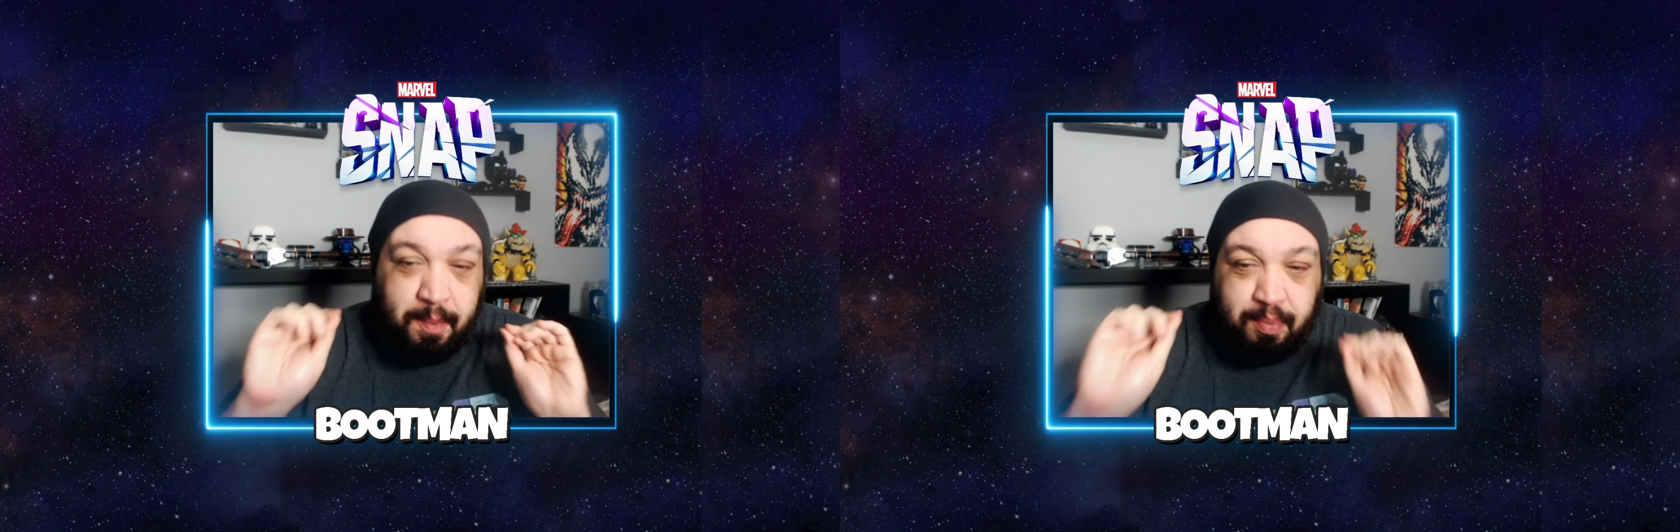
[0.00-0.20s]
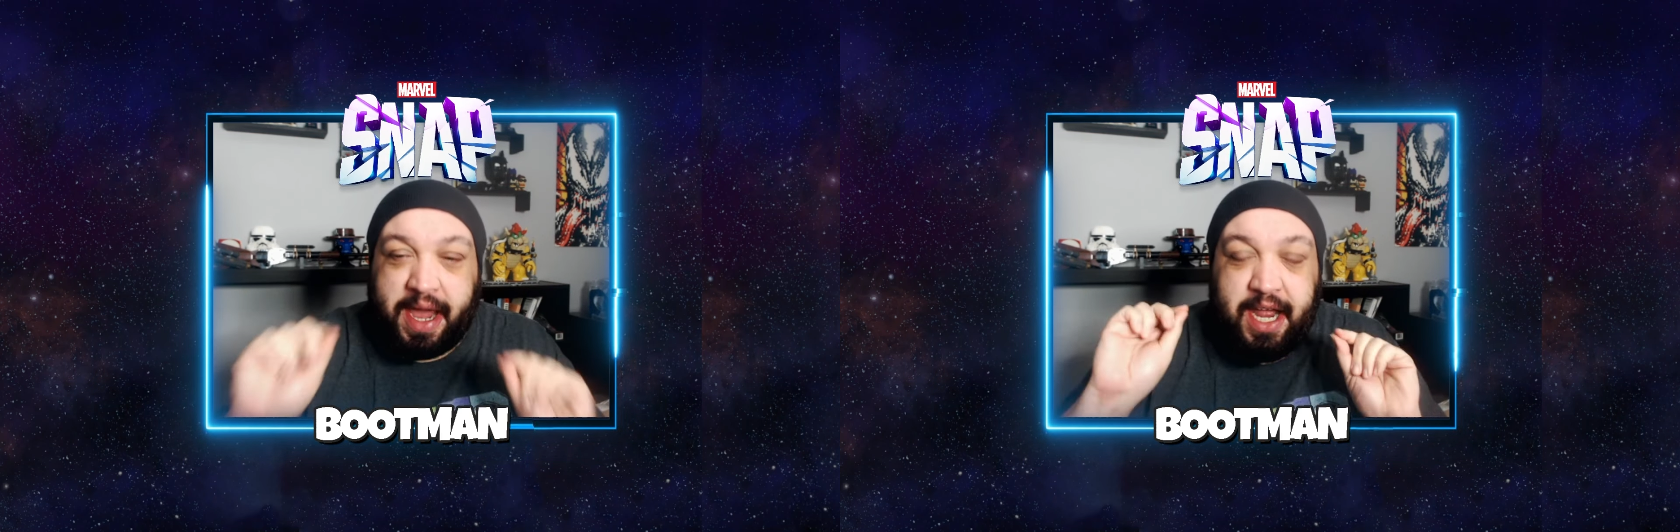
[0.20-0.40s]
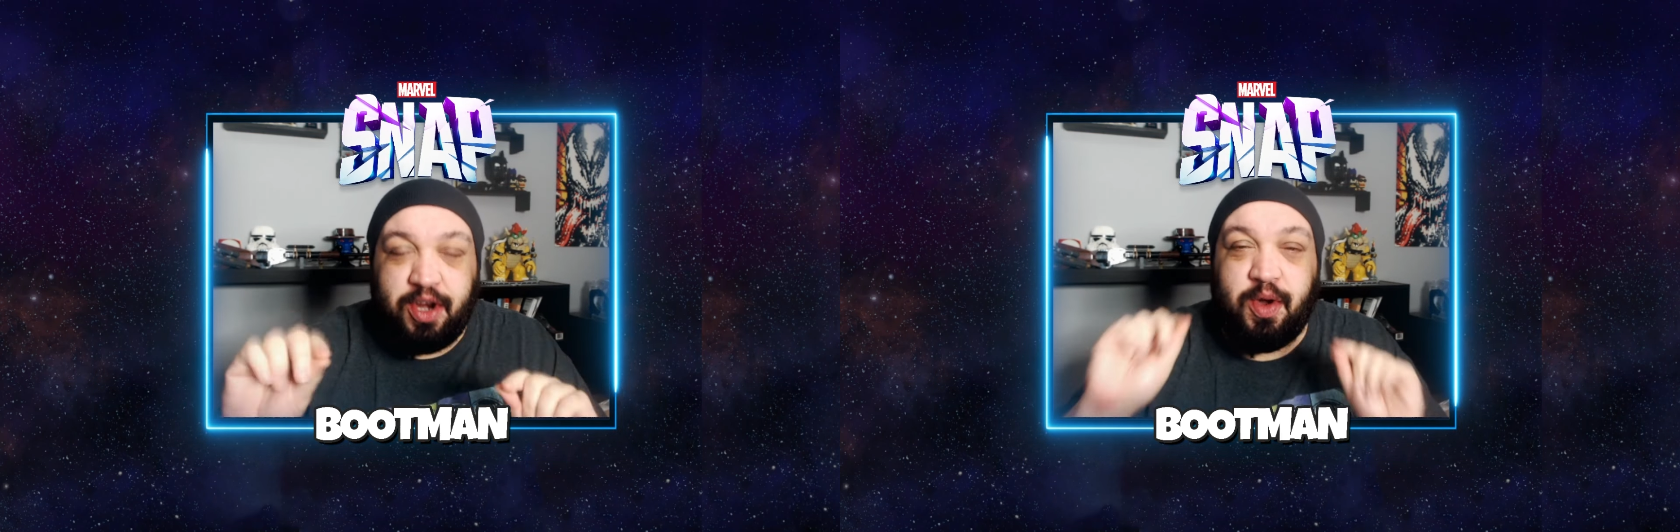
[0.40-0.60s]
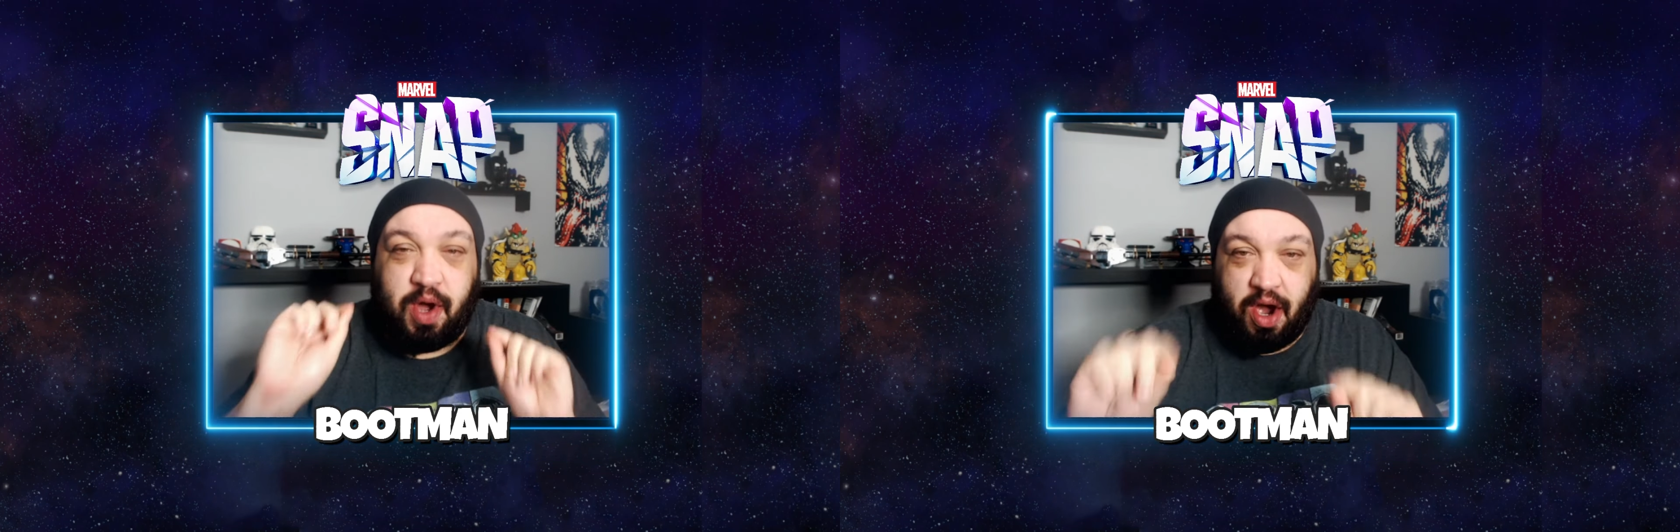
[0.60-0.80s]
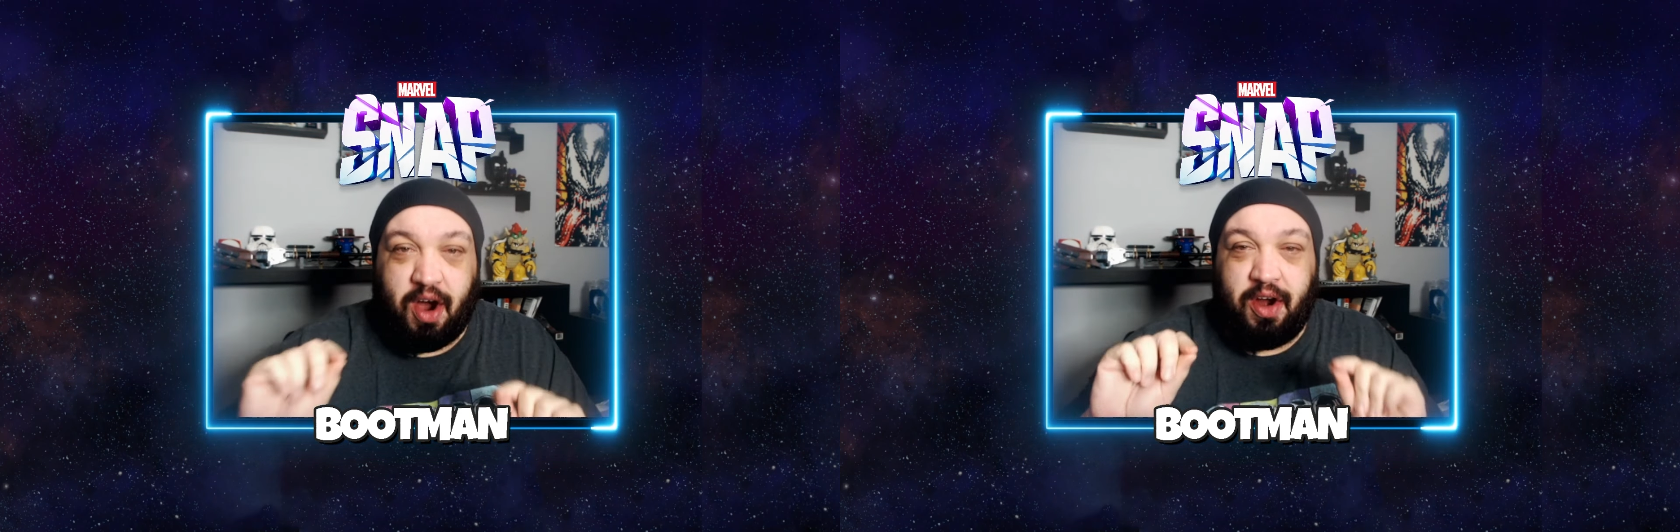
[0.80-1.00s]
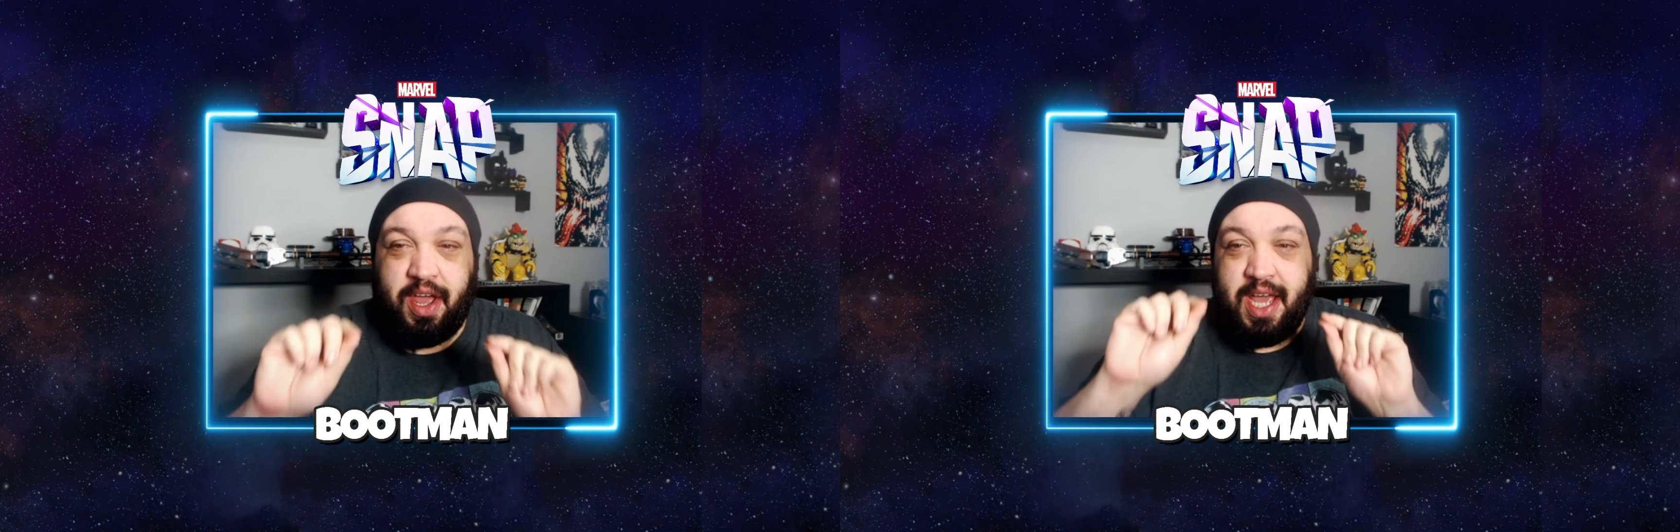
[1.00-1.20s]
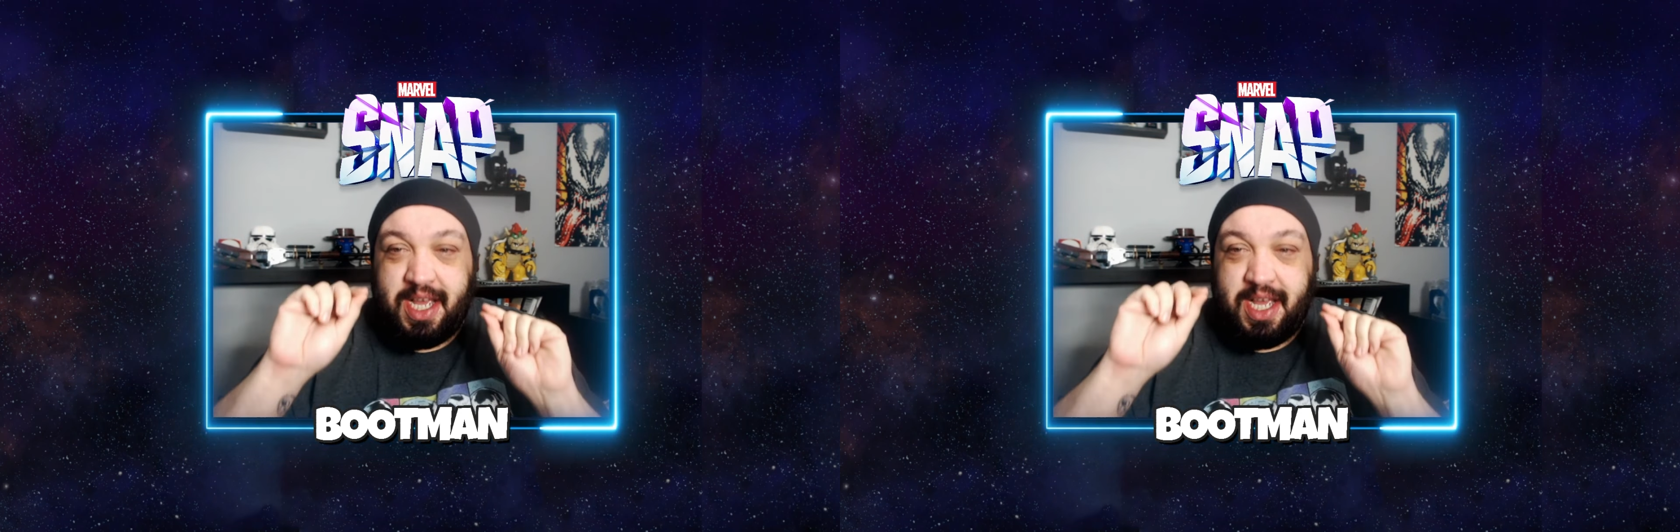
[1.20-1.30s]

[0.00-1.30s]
brand new card,